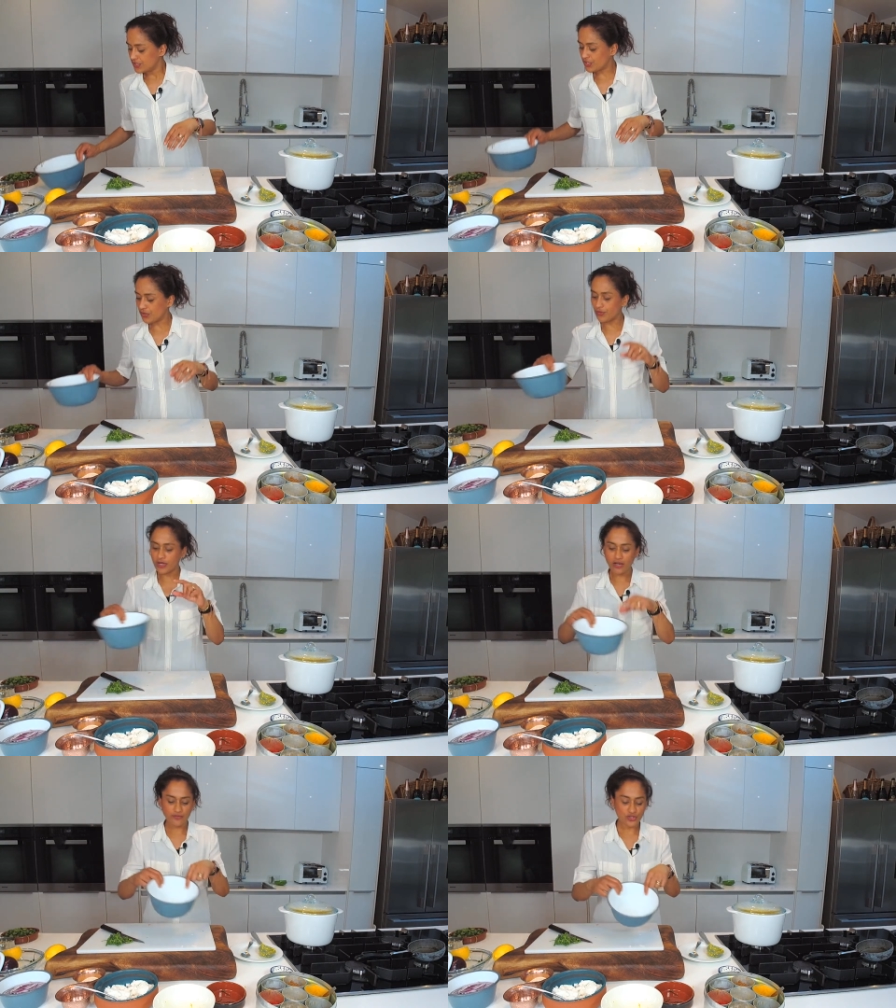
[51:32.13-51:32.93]
So
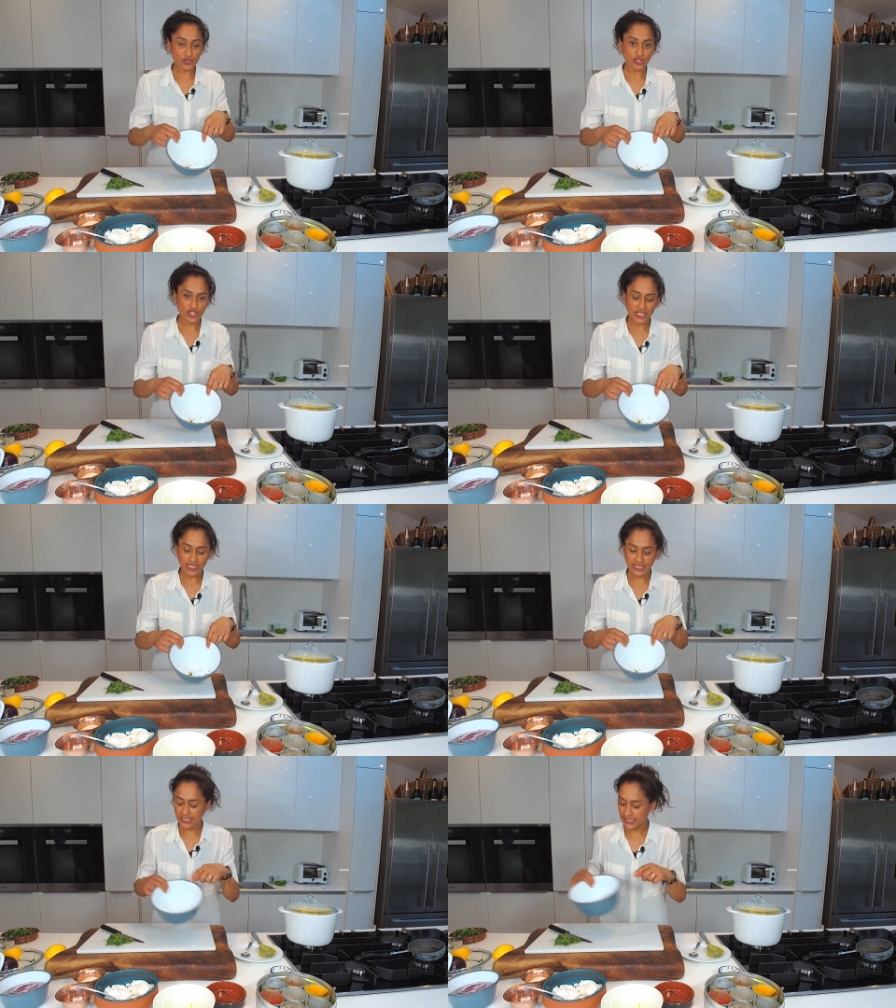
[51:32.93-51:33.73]
I've just got
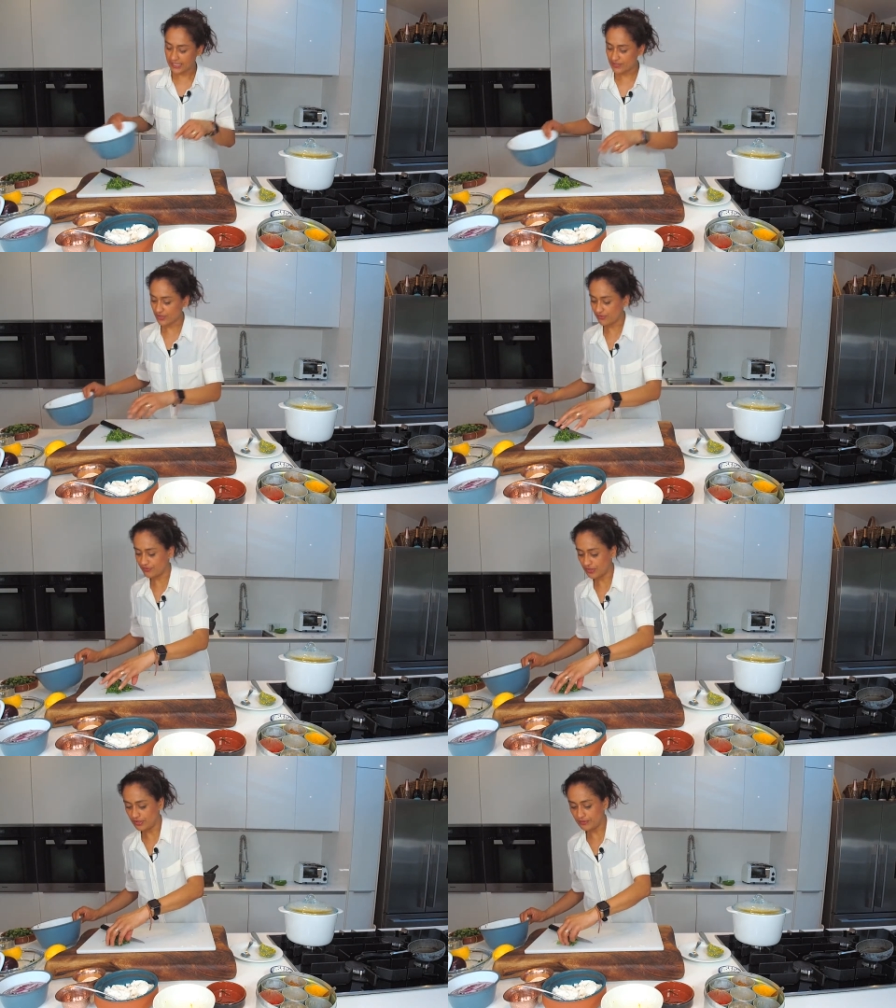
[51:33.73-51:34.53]
chilli in here so
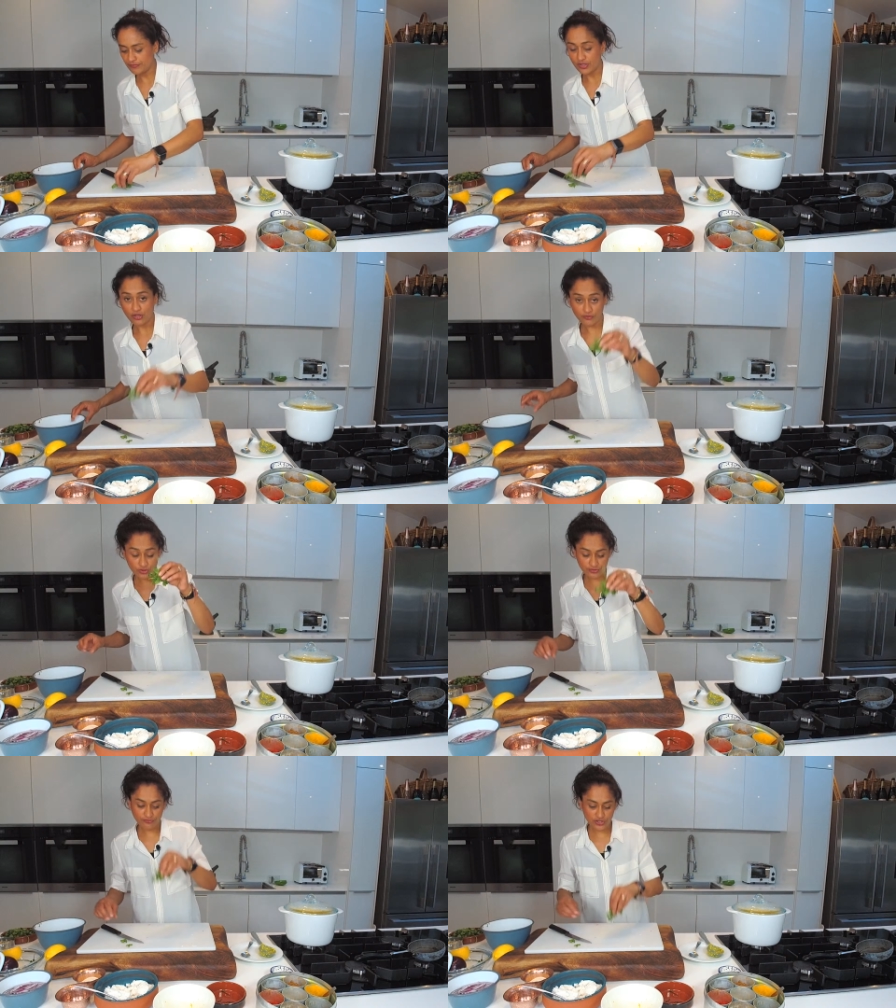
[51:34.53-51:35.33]
far. I've
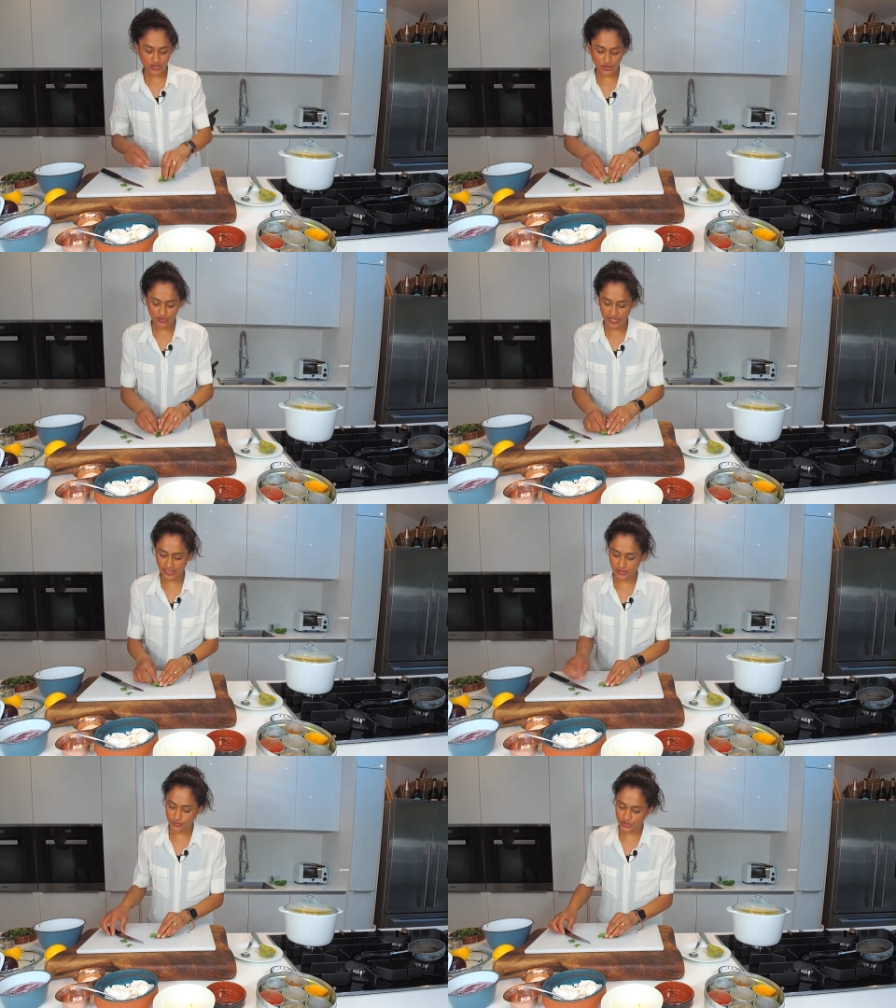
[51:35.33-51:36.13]
got some fresh
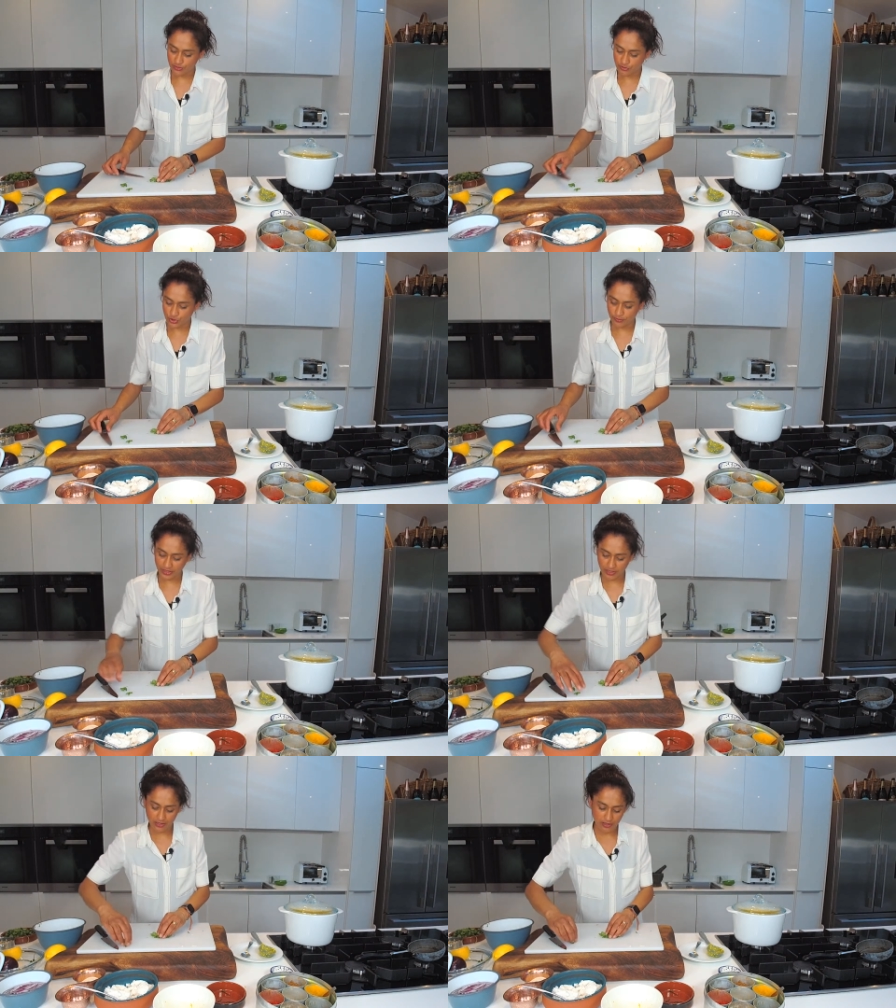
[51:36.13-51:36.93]
coriander, which I'm
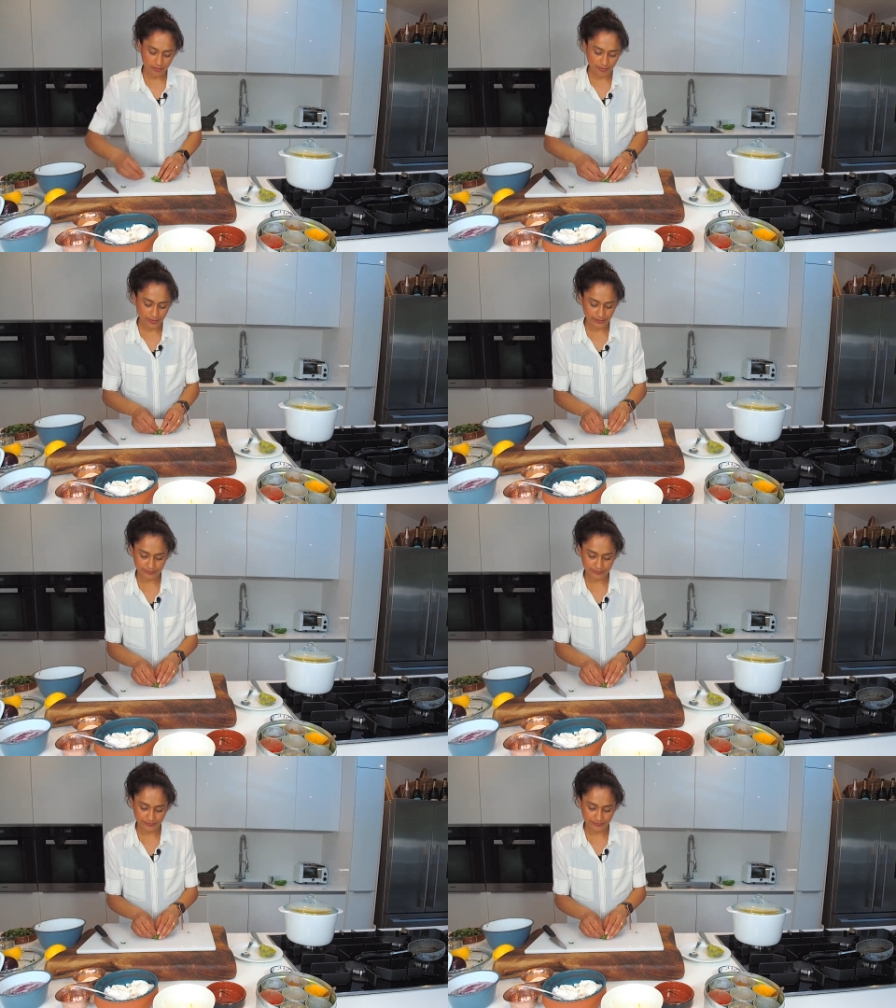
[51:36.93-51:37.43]
chopping up.